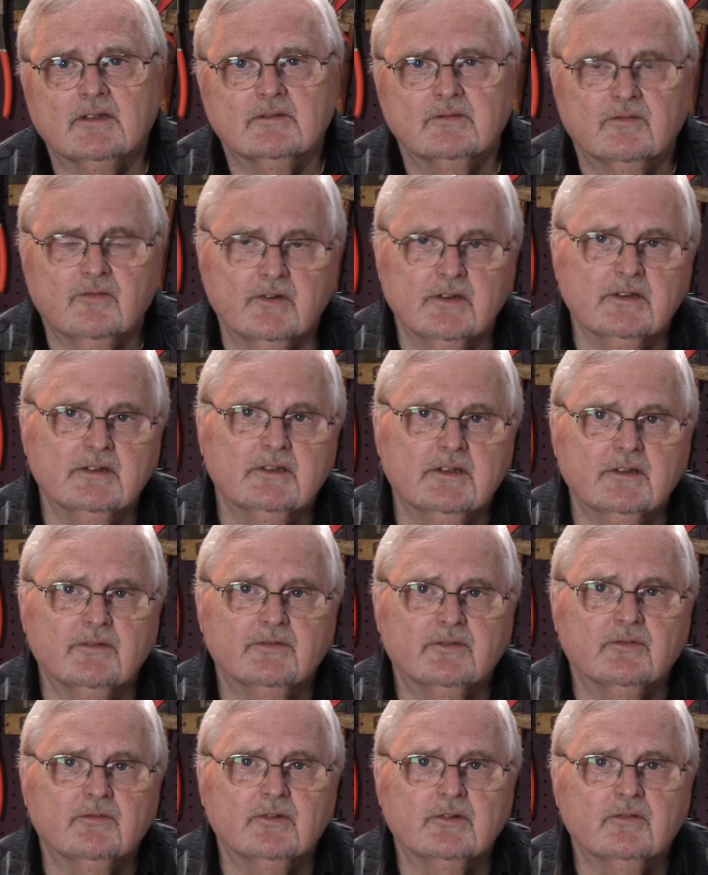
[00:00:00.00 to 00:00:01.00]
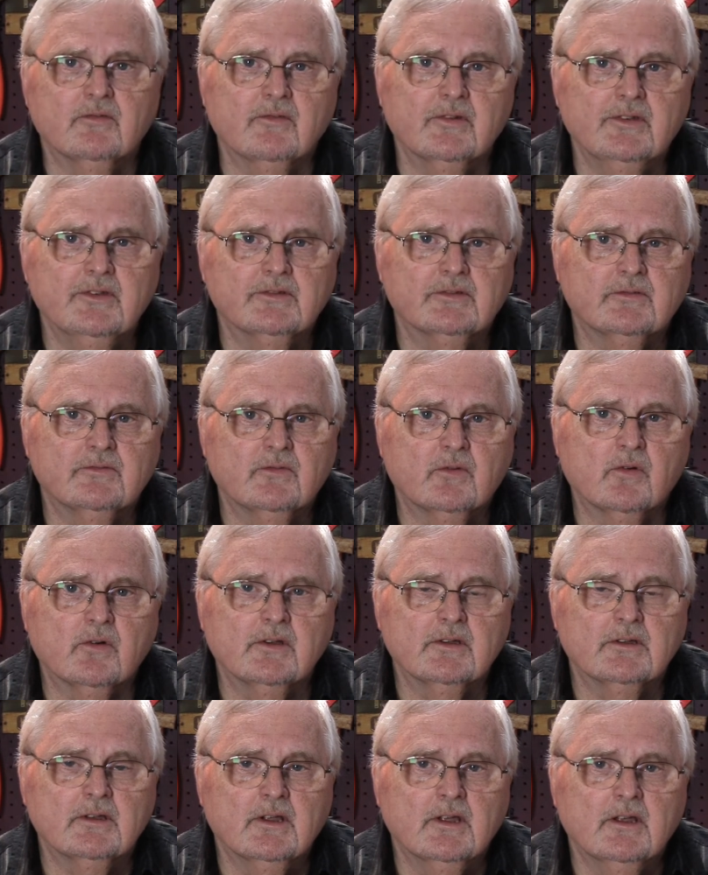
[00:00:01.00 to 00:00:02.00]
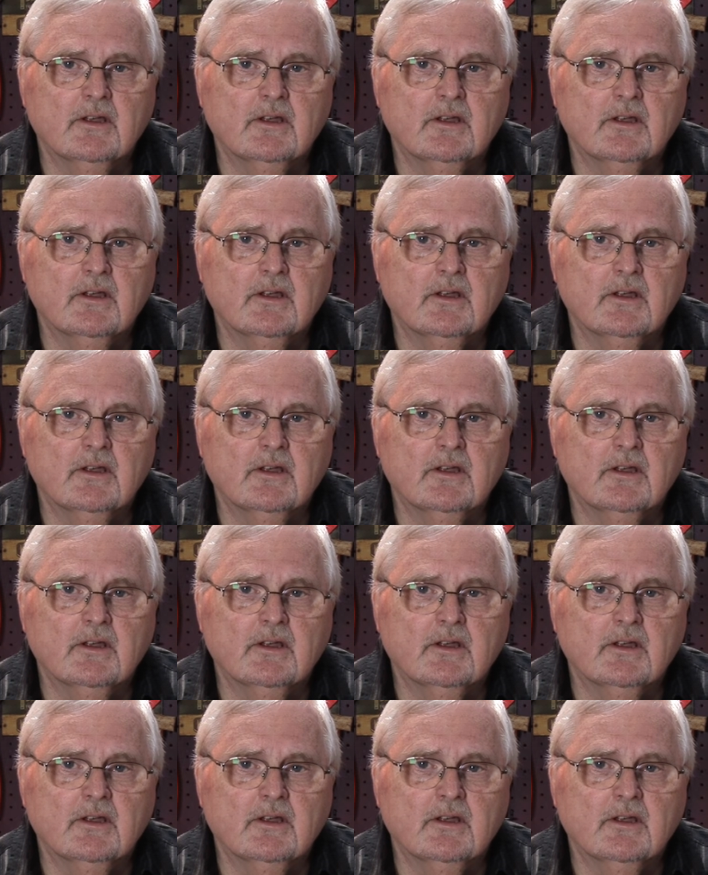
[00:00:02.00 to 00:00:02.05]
really gives a real reason for it